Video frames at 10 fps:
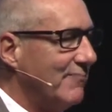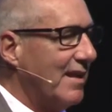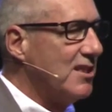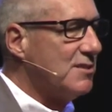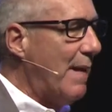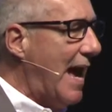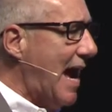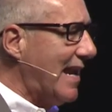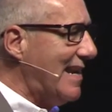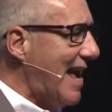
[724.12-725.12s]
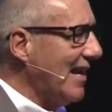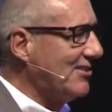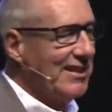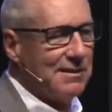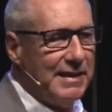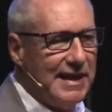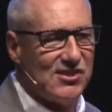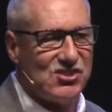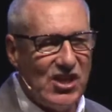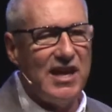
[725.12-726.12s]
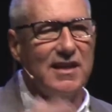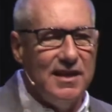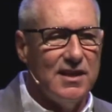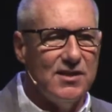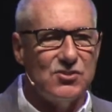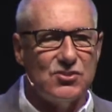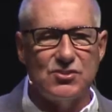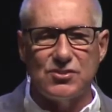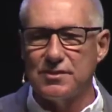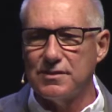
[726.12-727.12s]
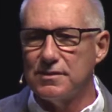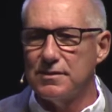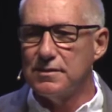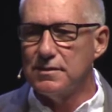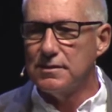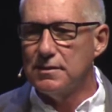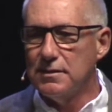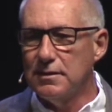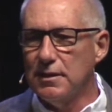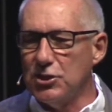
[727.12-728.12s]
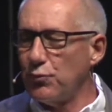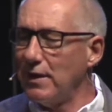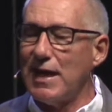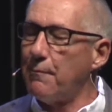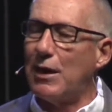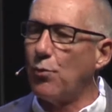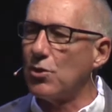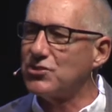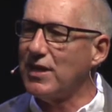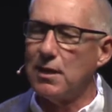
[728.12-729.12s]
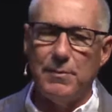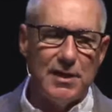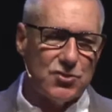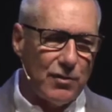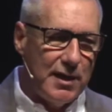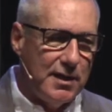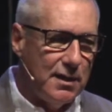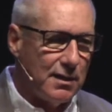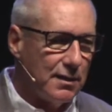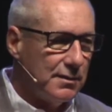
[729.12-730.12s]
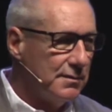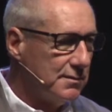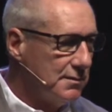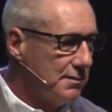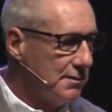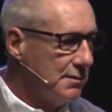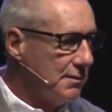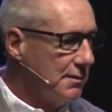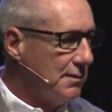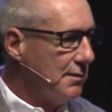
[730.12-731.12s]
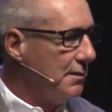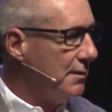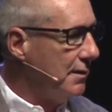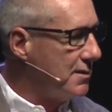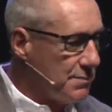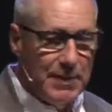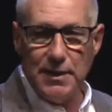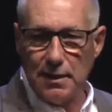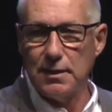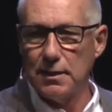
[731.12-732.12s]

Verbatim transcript: As bad and nasty and mean as Satan is, he's really not my worst enemy. It's right here. It's me.